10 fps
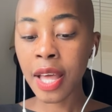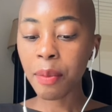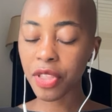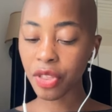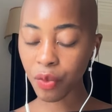
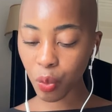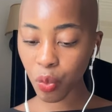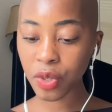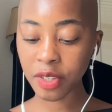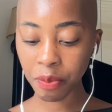But the
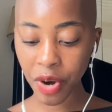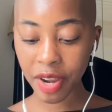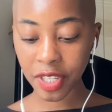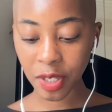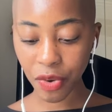rewards of
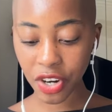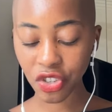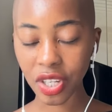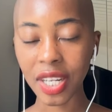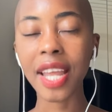brave expression,